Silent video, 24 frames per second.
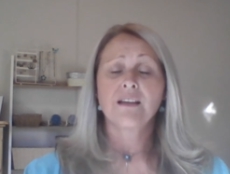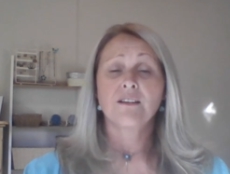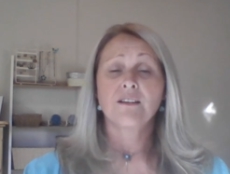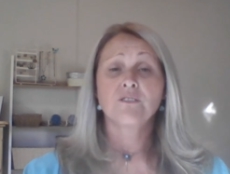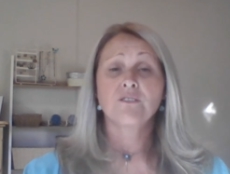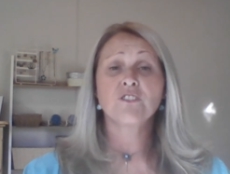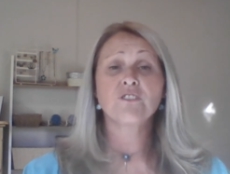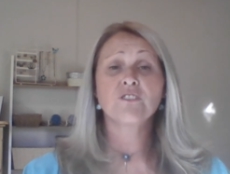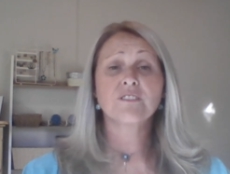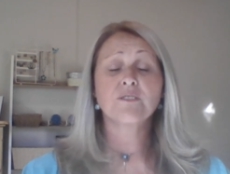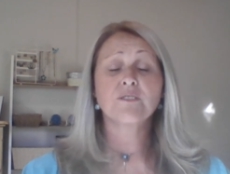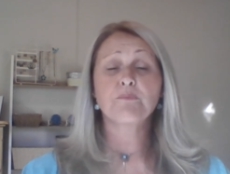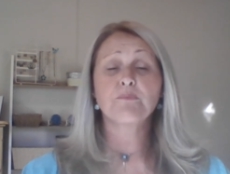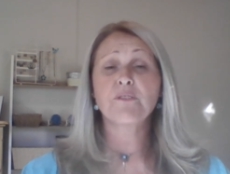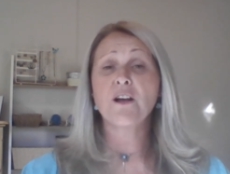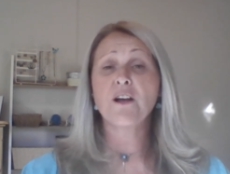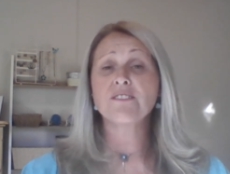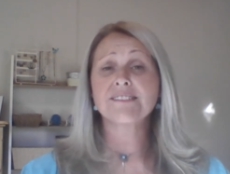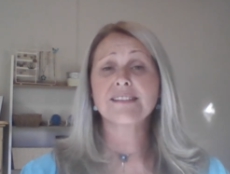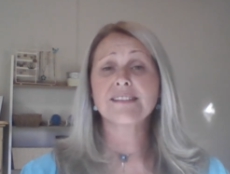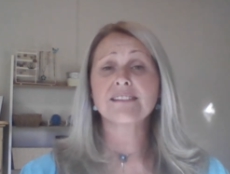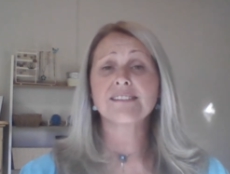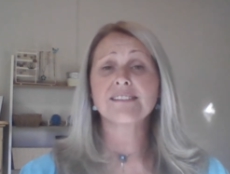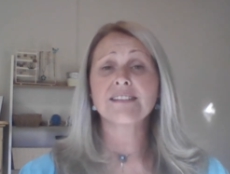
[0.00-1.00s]
Look, the
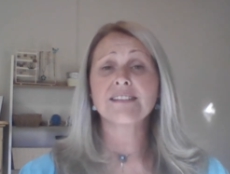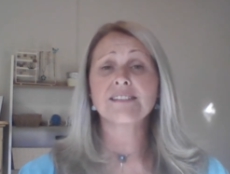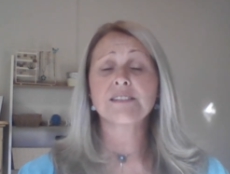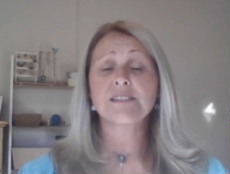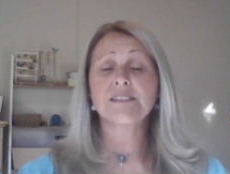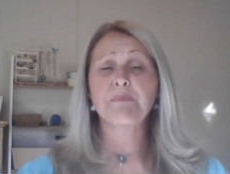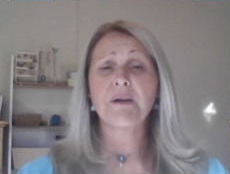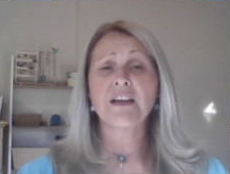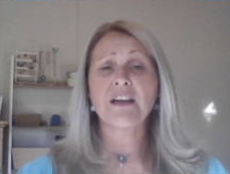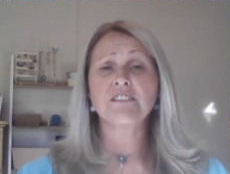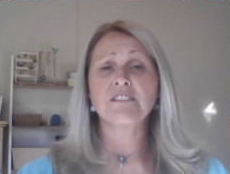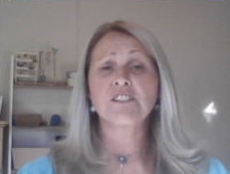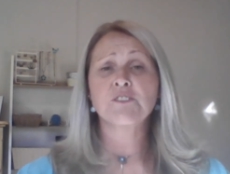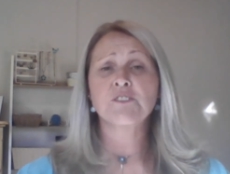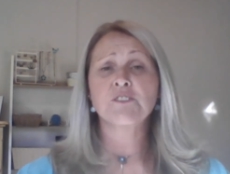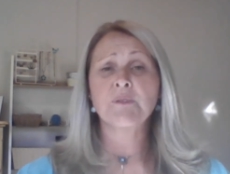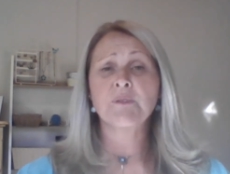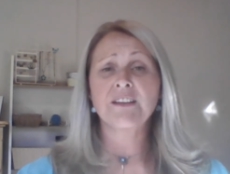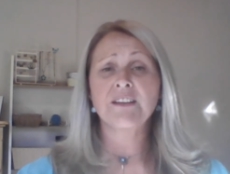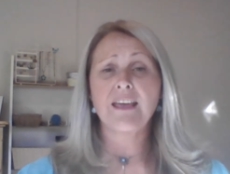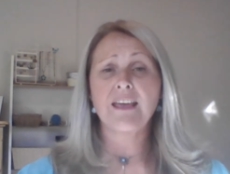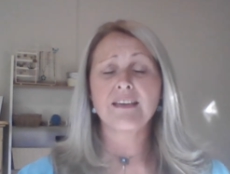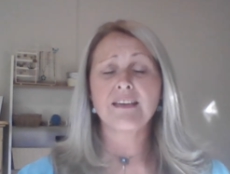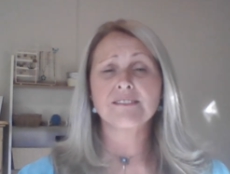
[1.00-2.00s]
process is the
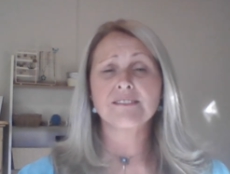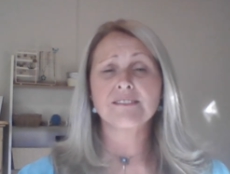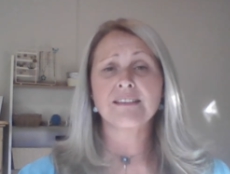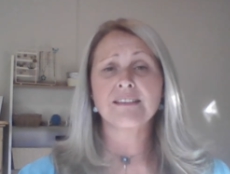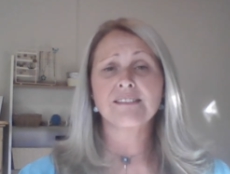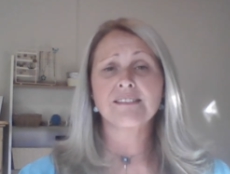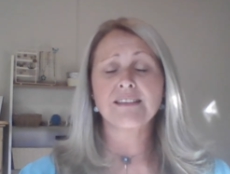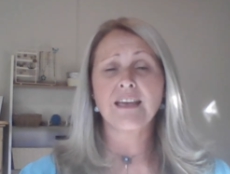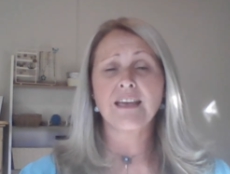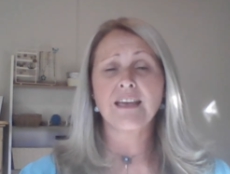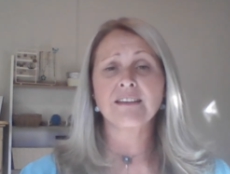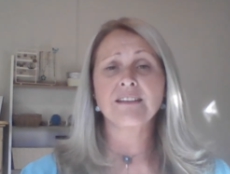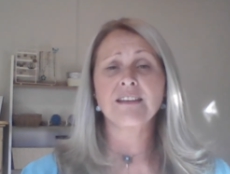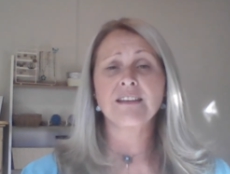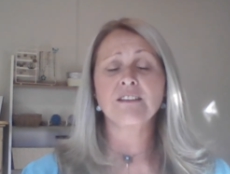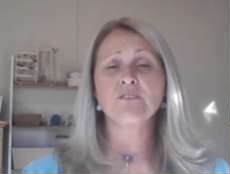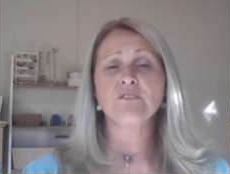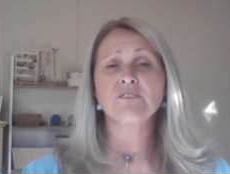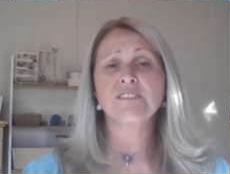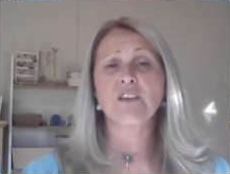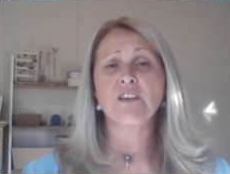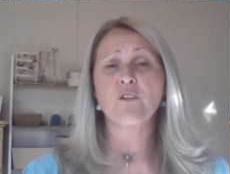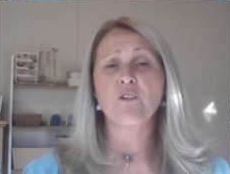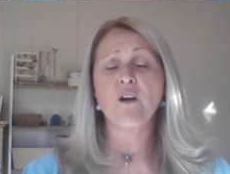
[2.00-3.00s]
punishment, as they say, Neil.
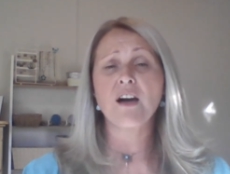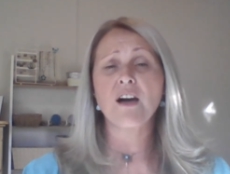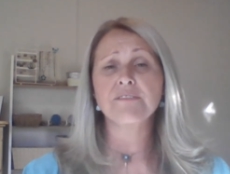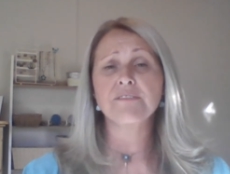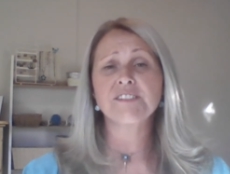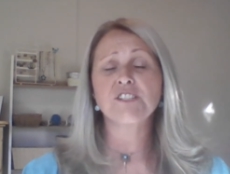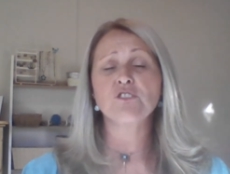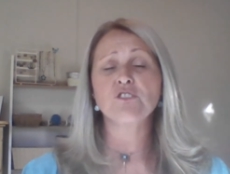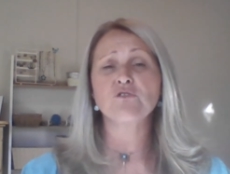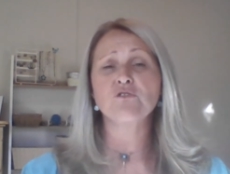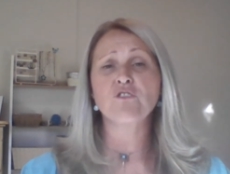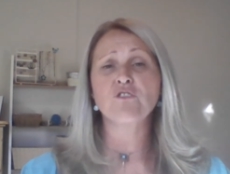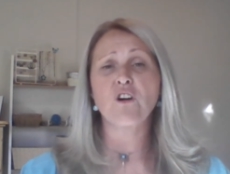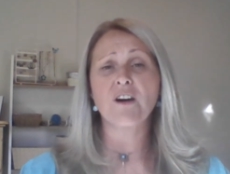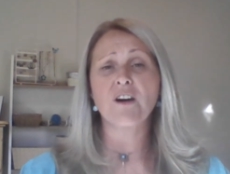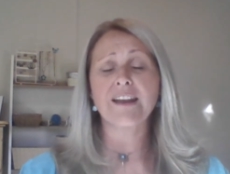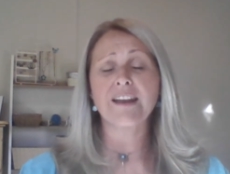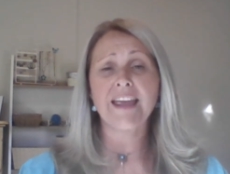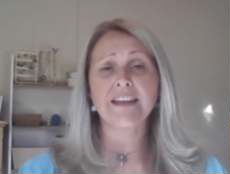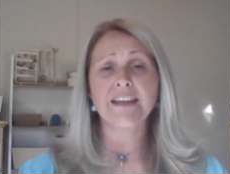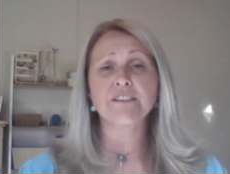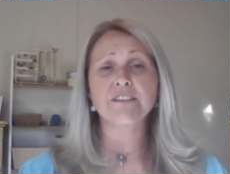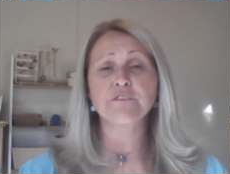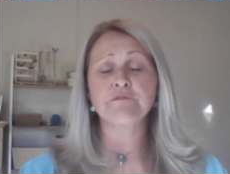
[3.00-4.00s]
So I've still got
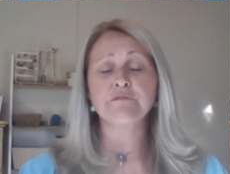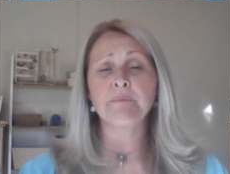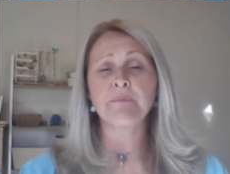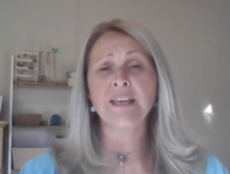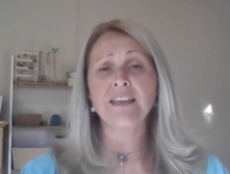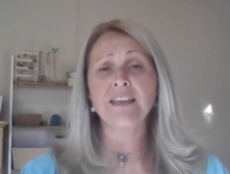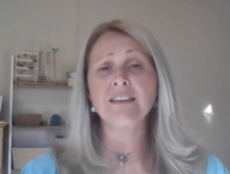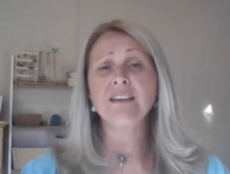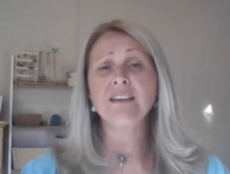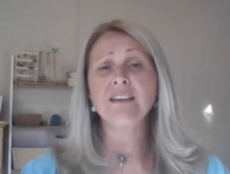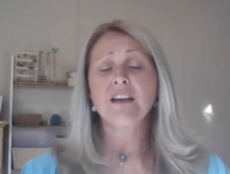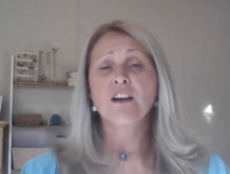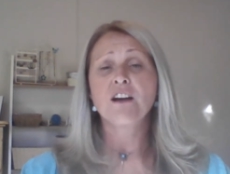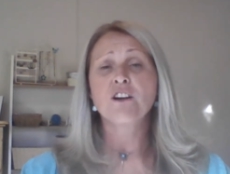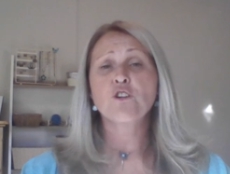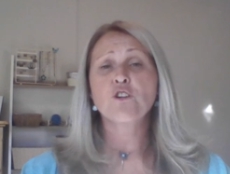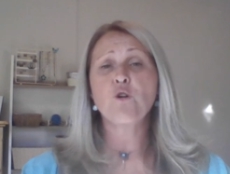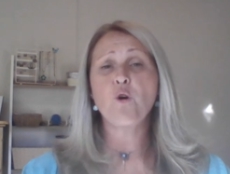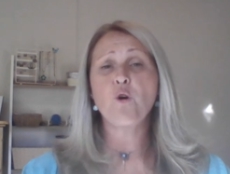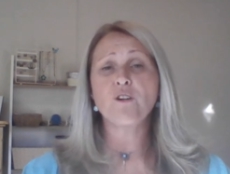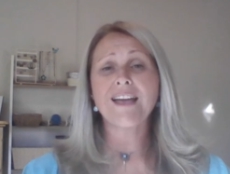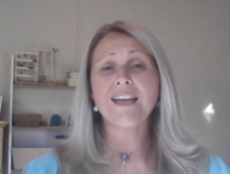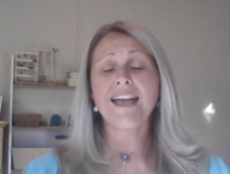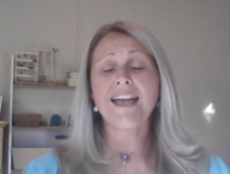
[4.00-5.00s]
ahead of me
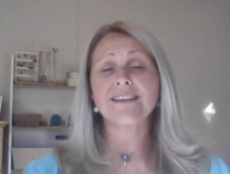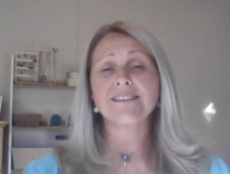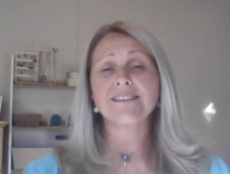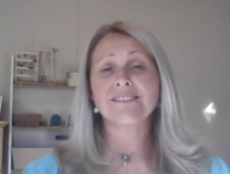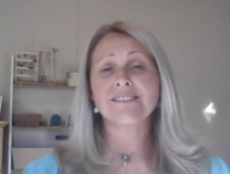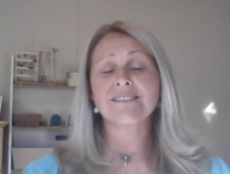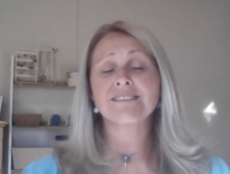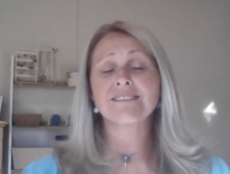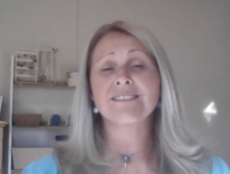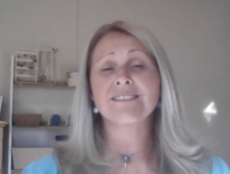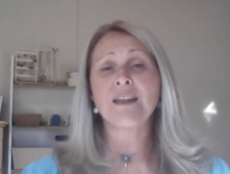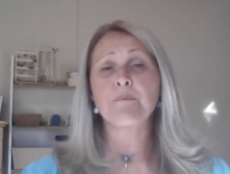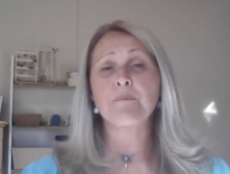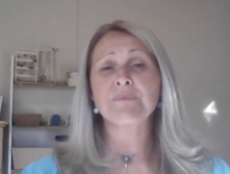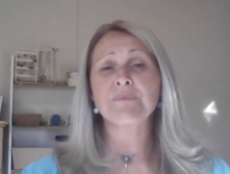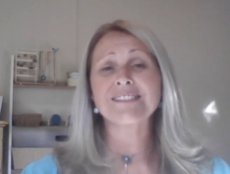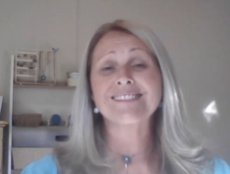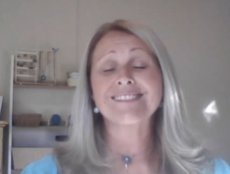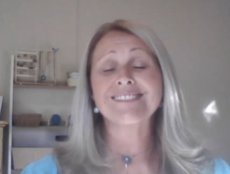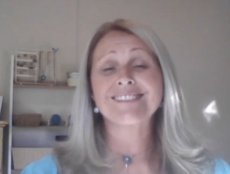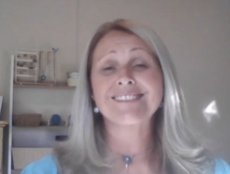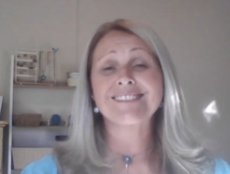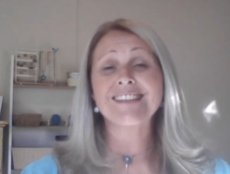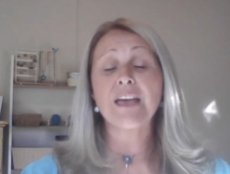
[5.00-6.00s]
court cases number
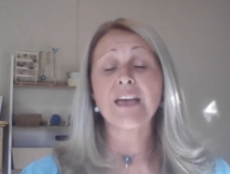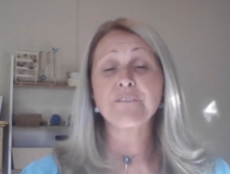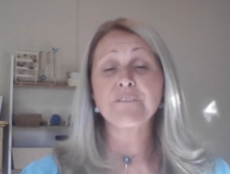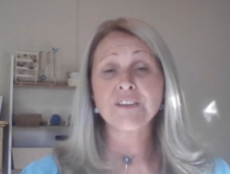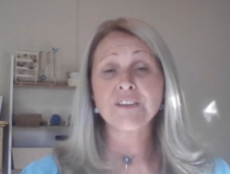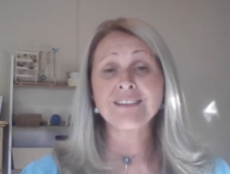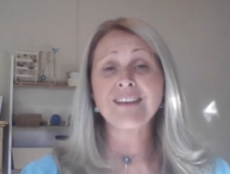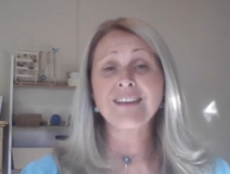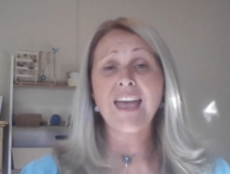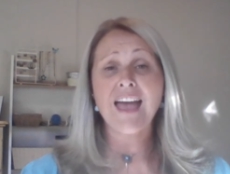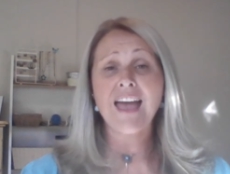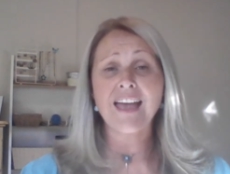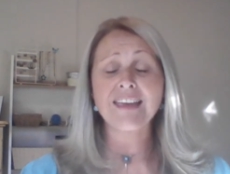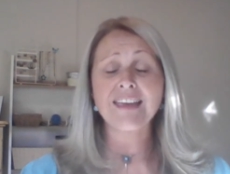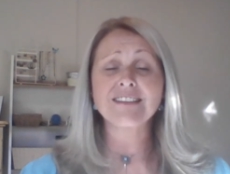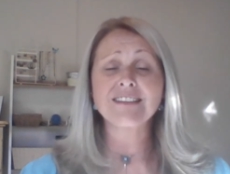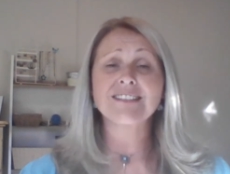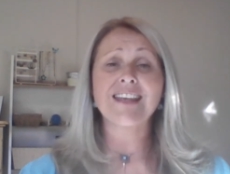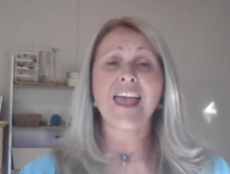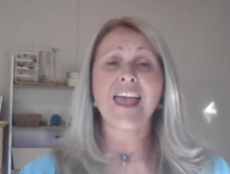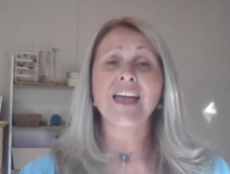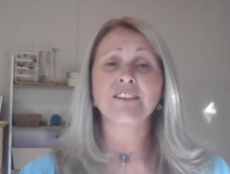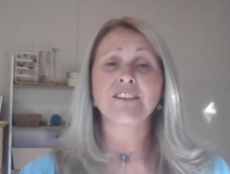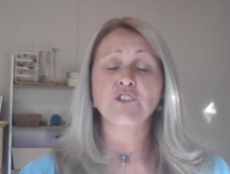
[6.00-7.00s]
seven, eight,
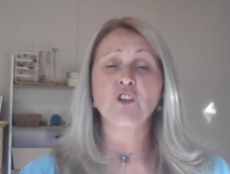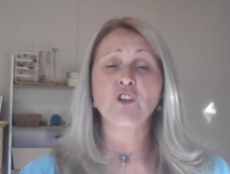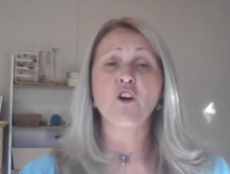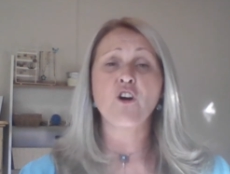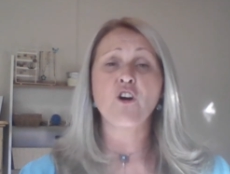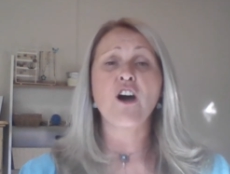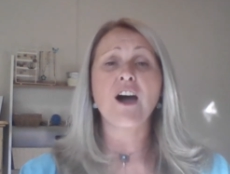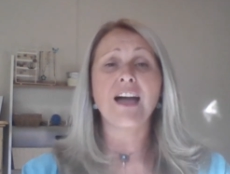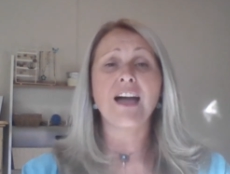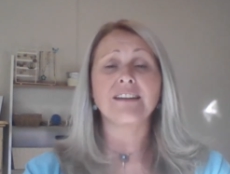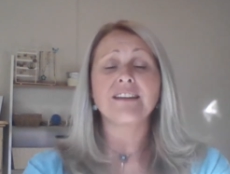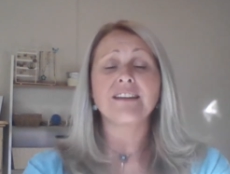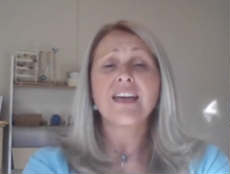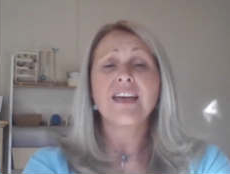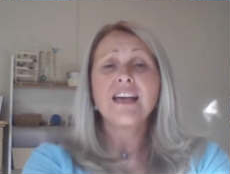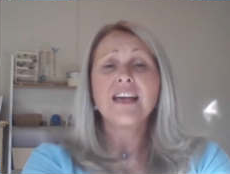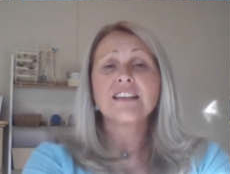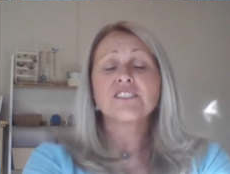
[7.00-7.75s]
and nine.